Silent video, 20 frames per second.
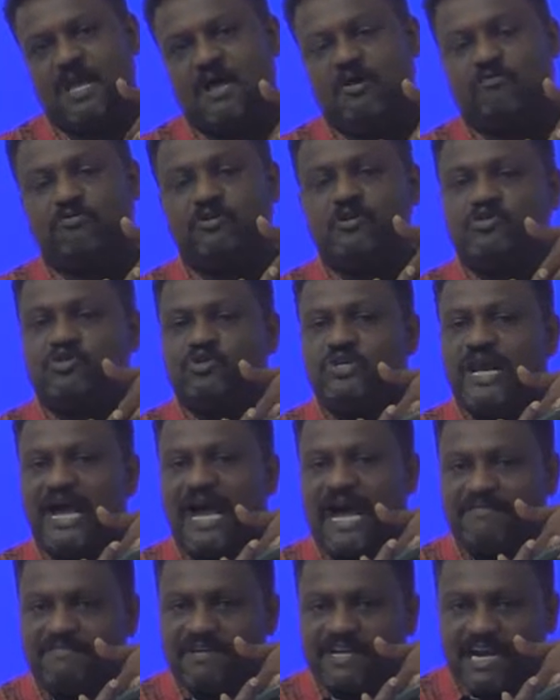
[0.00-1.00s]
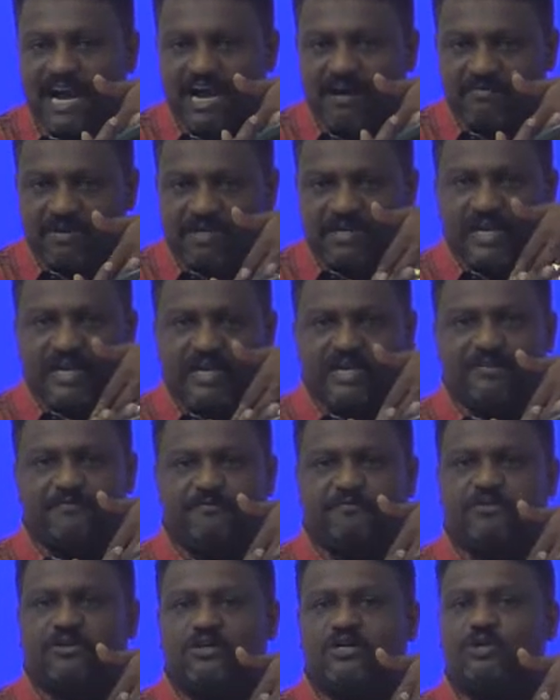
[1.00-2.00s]
Once you have a common area
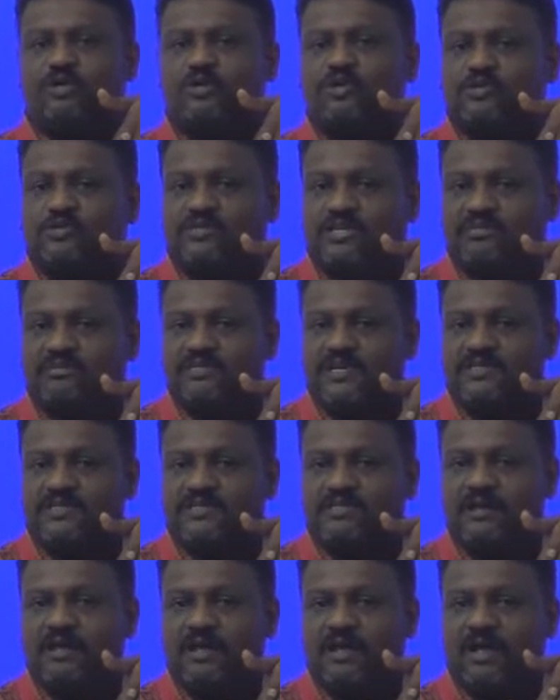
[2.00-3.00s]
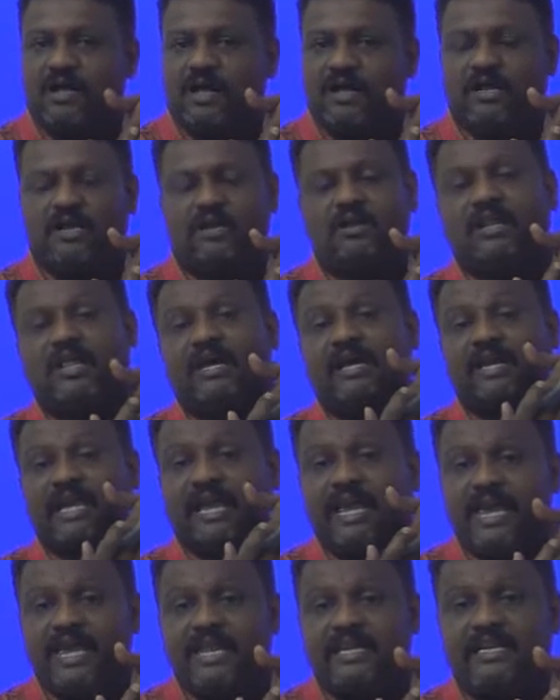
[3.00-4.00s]
for two segments, the
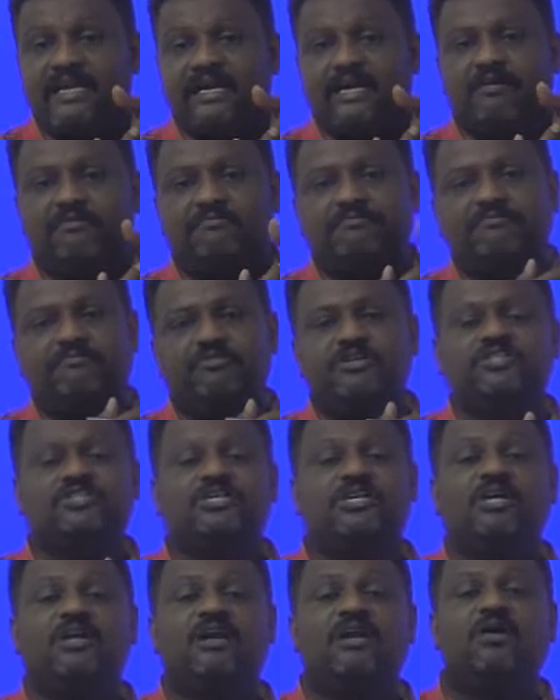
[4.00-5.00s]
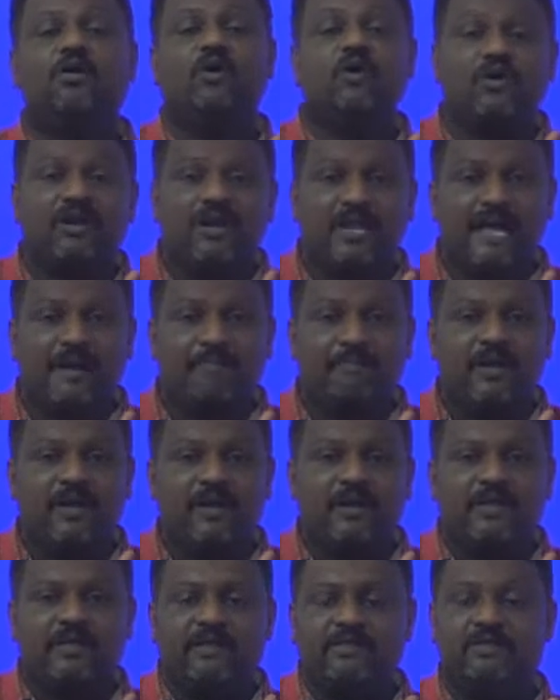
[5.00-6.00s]
area which are overlap,
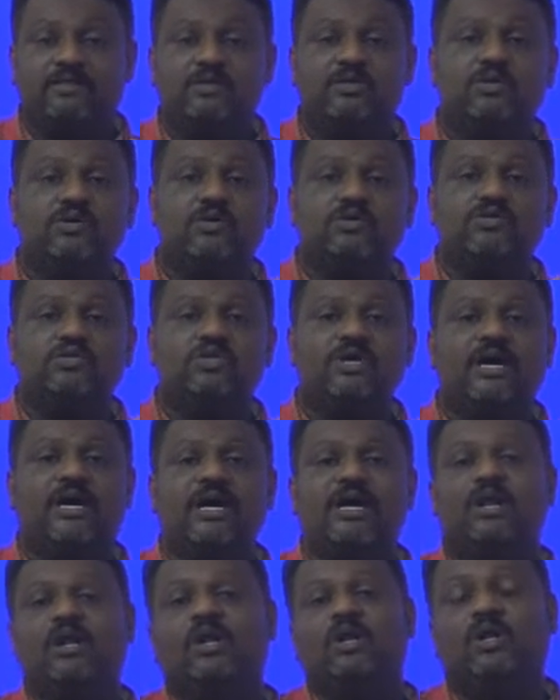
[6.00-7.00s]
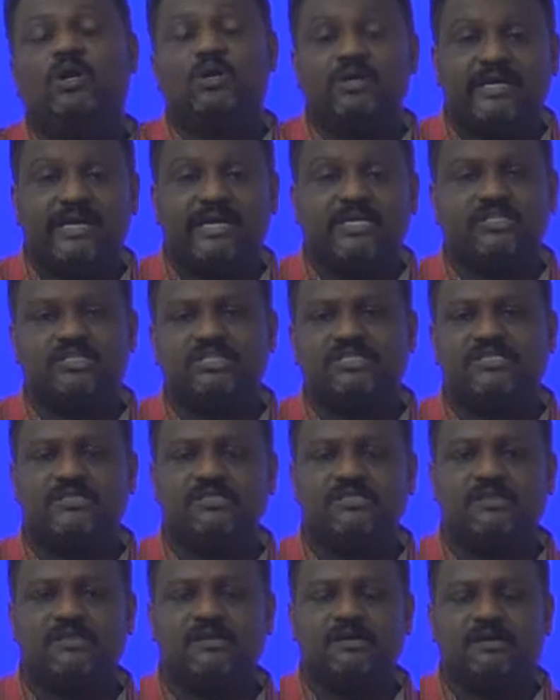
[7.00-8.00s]
those
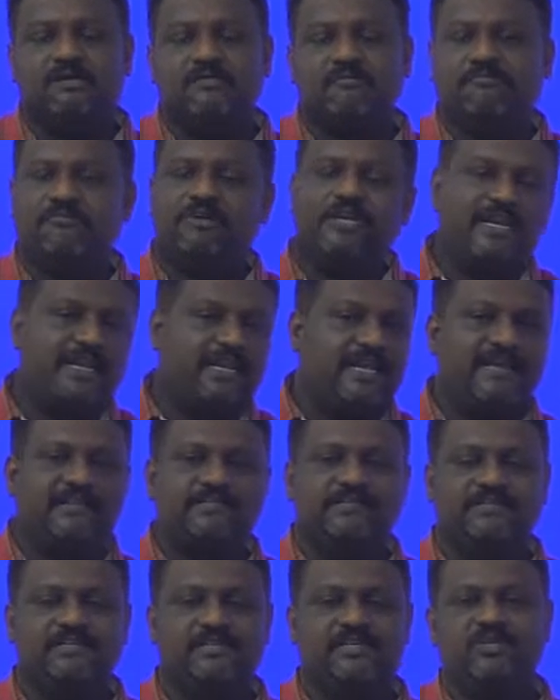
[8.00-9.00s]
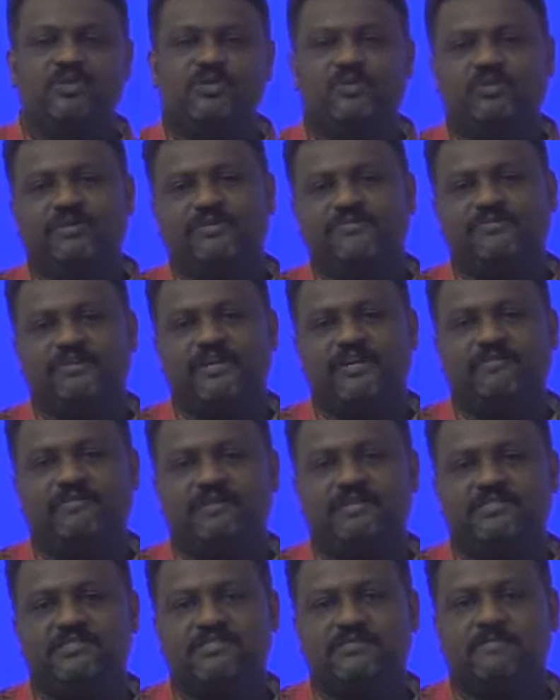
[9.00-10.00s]
locations we can access in two different
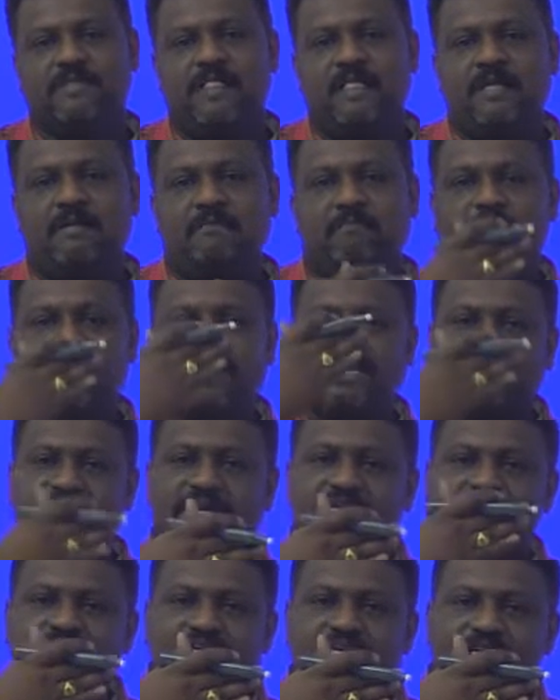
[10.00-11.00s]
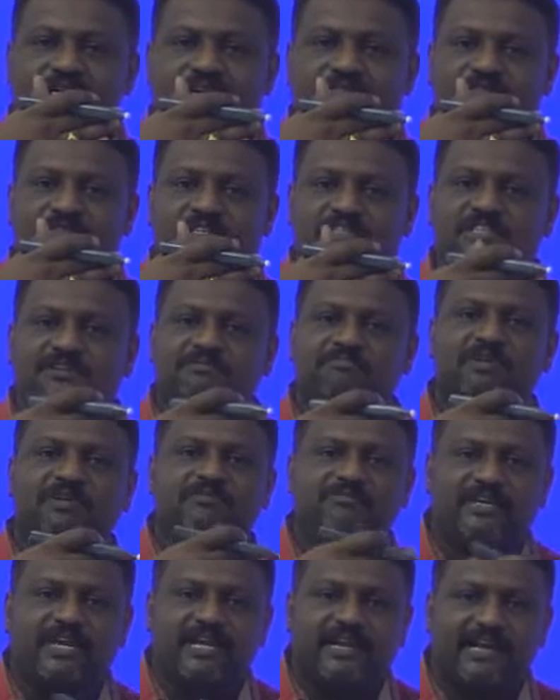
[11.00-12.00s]
ways. By considering of this
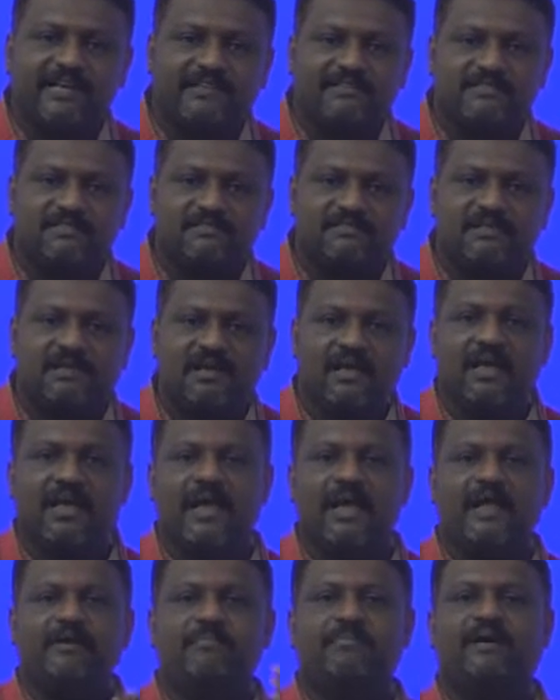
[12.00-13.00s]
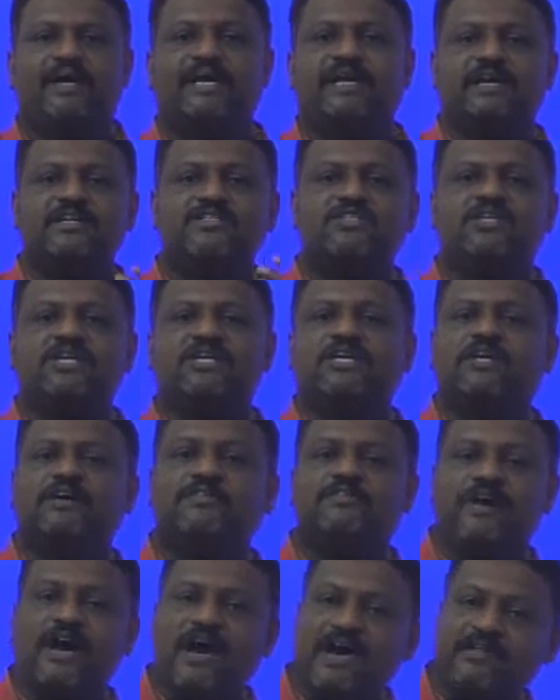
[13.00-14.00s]
segment we can access, and by considering
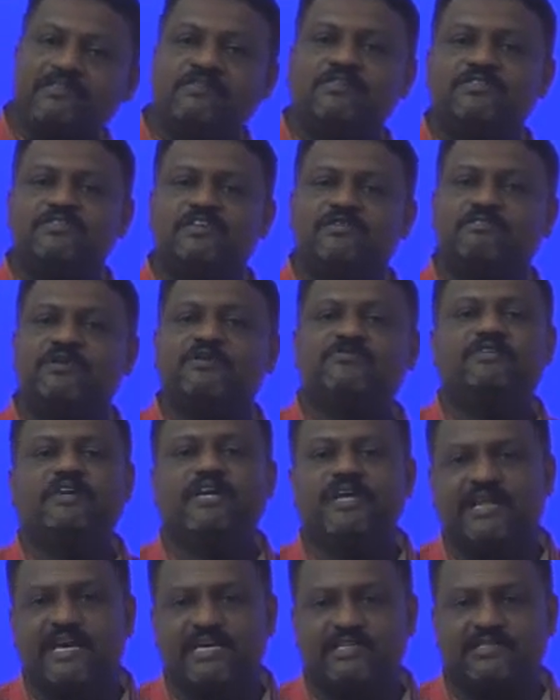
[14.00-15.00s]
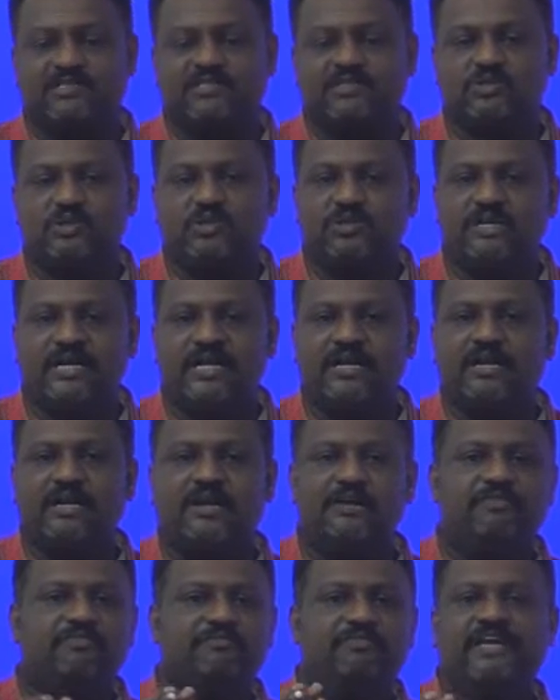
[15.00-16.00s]
of another segment we can access, so that
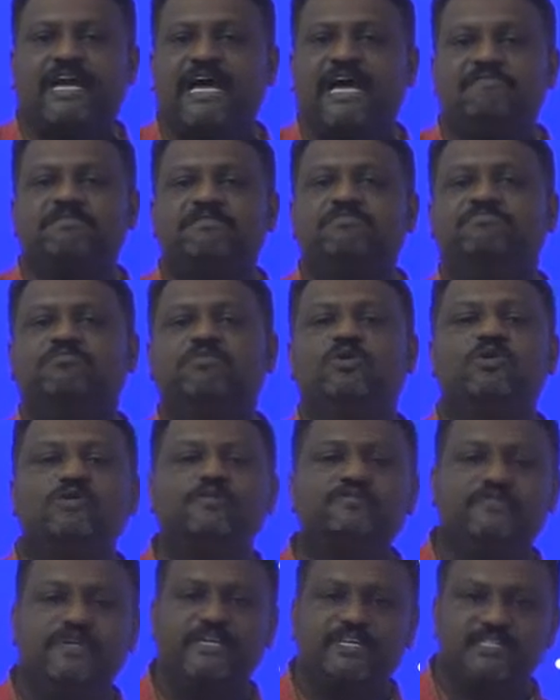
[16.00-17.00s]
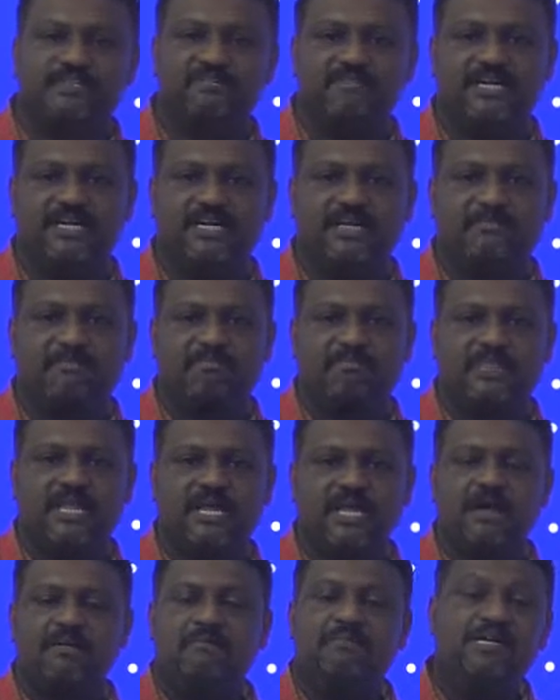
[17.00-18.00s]
we have more flexibility.
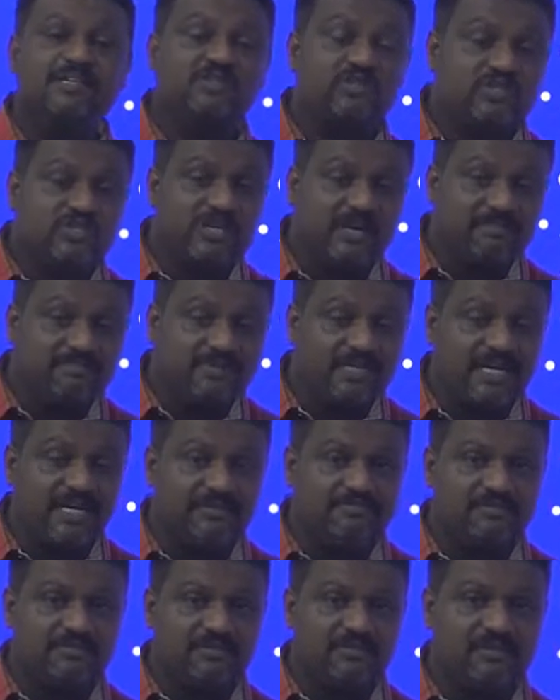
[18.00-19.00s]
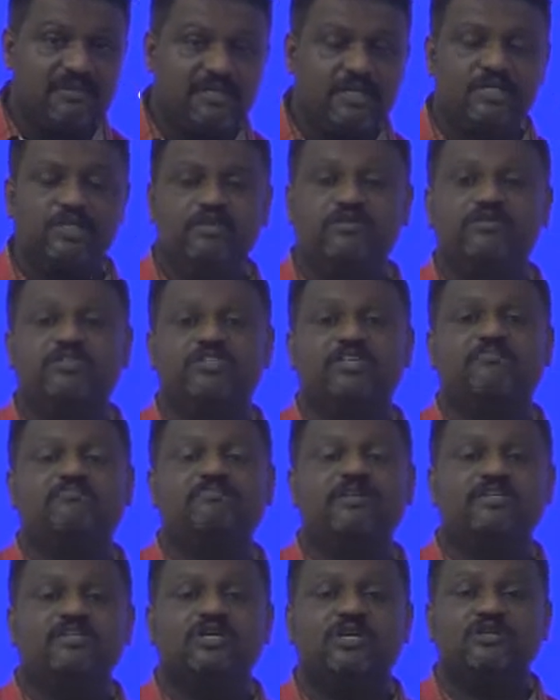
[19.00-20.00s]
But sometimes your
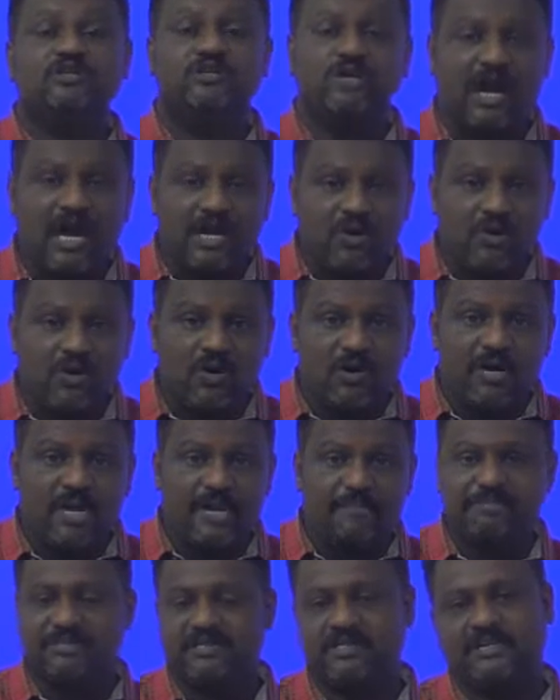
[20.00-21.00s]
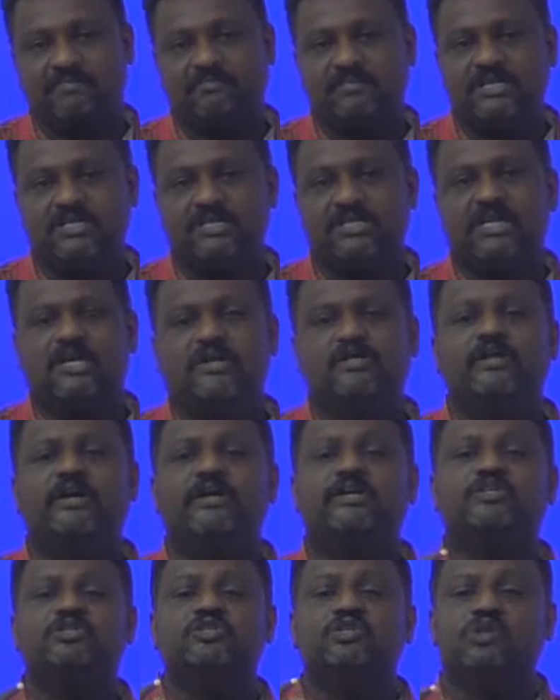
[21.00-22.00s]
segments are non-overlap, that means
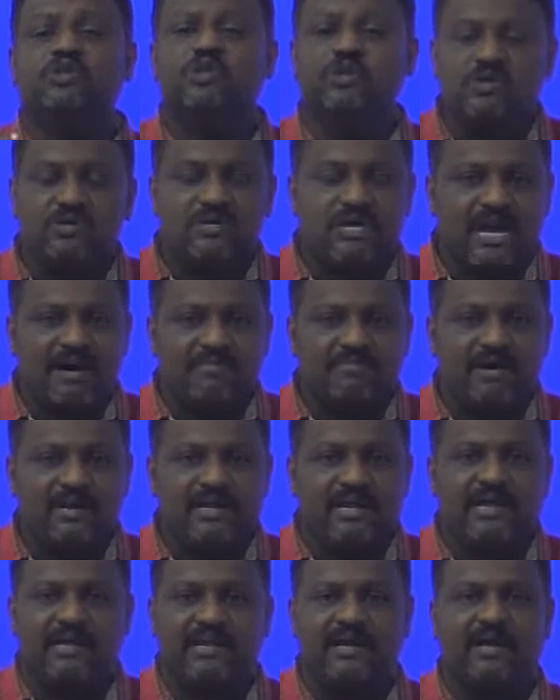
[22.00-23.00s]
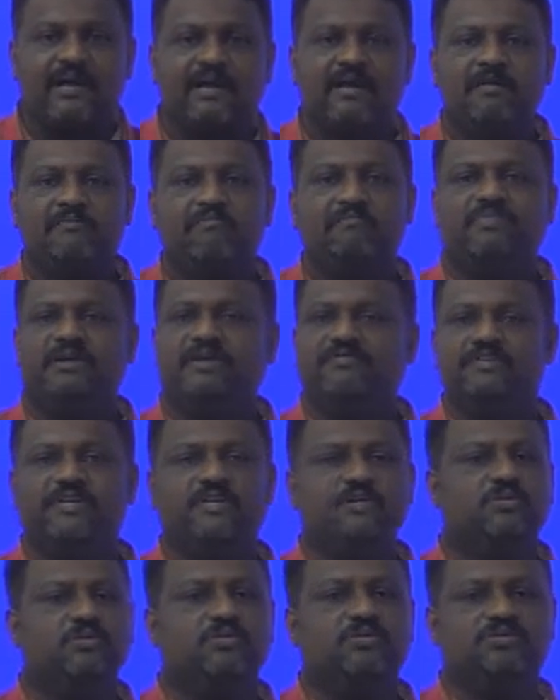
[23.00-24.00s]
there is no common area between
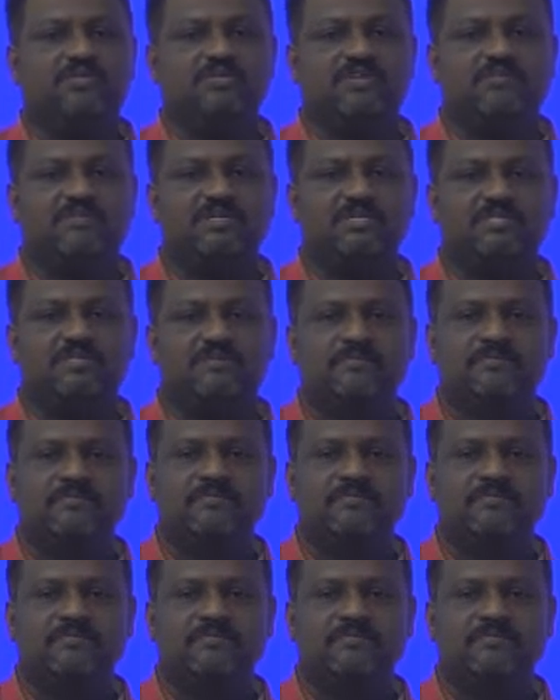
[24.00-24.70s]
the two segments.